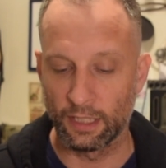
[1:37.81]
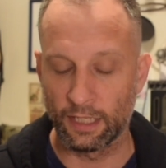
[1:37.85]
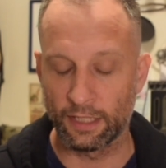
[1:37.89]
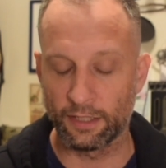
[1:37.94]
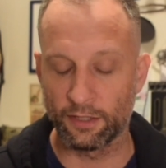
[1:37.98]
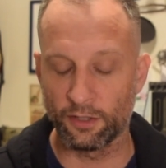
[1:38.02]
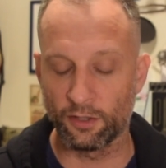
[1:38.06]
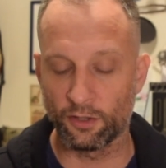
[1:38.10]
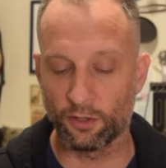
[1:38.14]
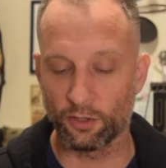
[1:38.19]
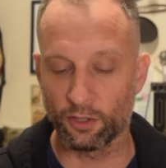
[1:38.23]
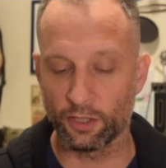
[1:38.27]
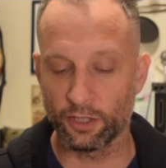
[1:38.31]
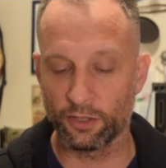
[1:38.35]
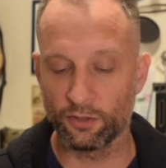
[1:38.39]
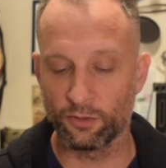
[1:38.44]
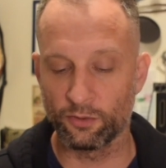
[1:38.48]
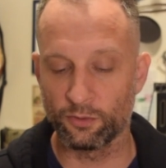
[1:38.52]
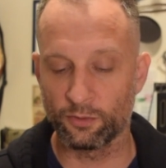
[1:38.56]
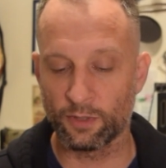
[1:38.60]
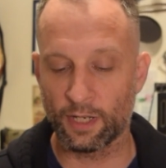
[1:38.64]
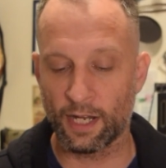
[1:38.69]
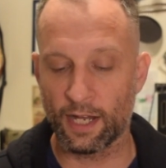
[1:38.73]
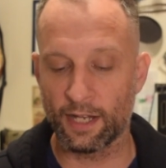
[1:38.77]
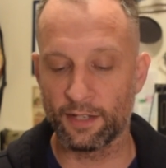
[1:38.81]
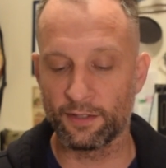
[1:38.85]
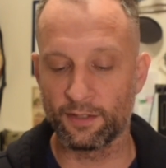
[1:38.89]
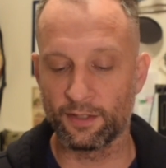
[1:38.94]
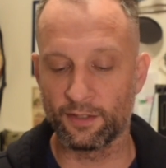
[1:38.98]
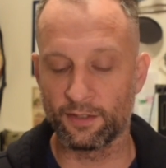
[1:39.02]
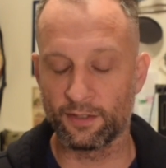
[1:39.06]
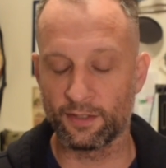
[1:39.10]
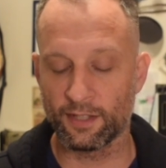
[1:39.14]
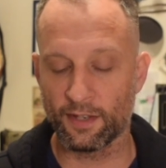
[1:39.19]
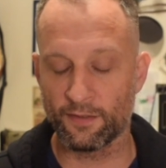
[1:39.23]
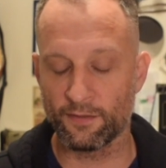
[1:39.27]
Did 32 rides,
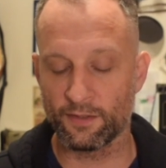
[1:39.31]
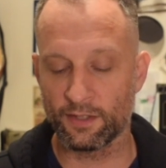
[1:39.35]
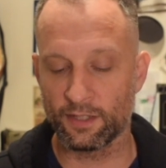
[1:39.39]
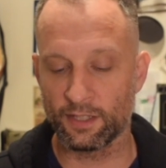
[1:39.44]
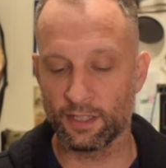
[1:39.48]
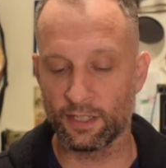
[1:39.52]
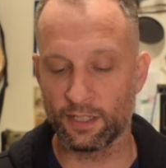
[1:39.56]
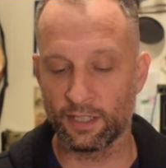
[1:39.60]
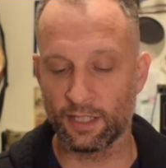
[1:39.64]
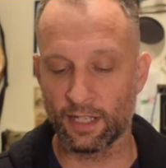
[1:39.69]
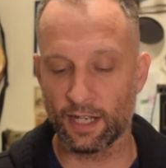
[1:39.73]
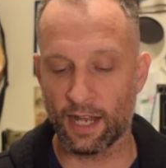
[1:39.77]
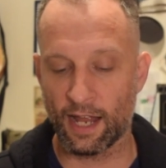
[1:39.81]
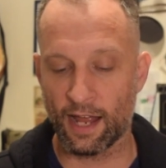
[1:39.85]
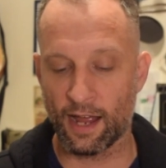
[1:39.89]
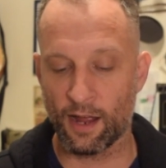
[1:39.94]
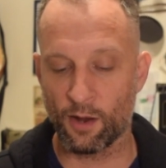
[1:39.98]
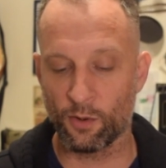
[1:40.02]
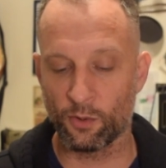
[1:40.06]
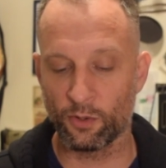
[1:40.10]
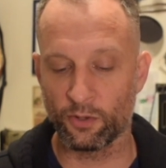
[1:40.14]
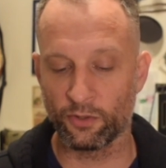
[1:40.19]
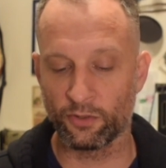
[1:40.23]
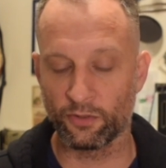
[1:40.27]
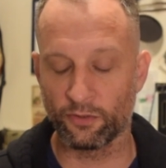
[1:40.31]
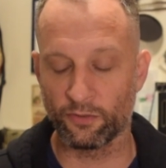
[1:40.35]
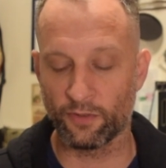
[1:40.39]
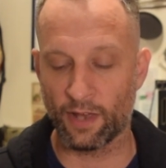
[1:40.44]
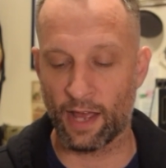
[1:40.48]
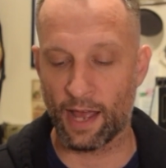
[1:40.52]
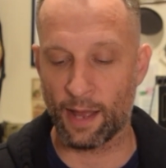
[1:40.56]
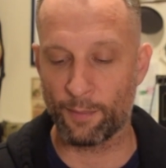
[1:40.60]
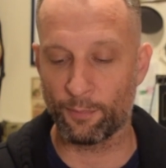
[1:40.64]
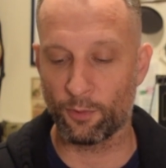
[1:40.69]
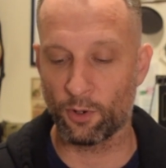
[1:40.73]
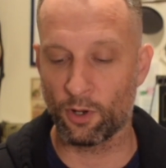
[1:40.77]
did 17 hours of
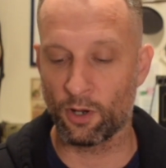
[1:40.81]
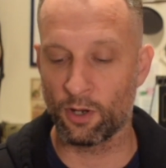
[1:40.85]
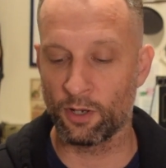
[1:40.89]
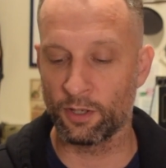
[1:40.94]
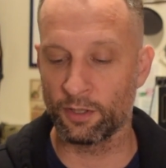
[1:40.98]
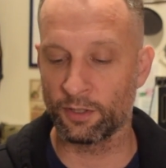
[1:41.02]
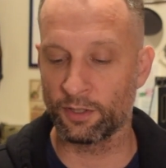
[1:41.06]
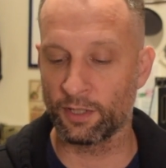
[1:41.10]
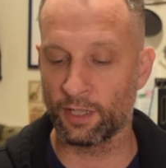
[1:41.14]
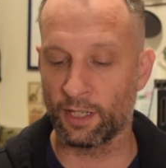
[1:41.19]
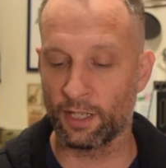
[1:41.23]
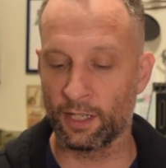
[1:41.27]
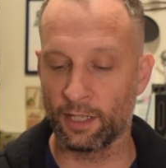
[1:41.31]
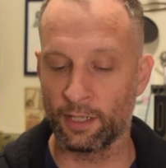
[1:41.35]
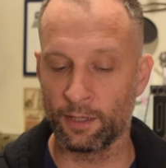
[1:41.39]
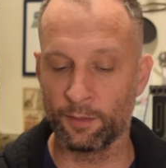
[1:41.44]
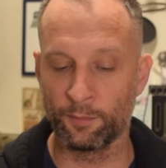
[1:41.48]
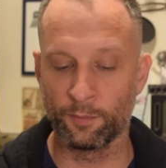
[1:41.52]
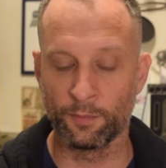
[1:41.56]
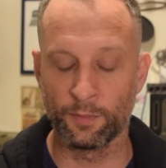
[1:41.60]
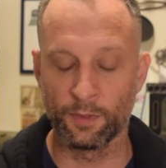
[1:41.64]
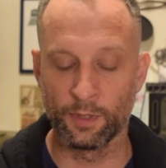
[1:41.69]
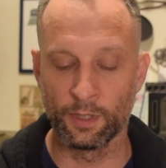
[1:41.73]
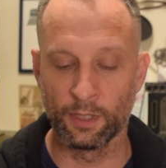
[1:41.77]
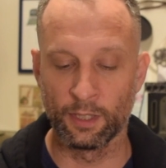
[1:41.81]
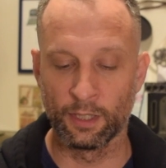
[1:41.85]
app on time.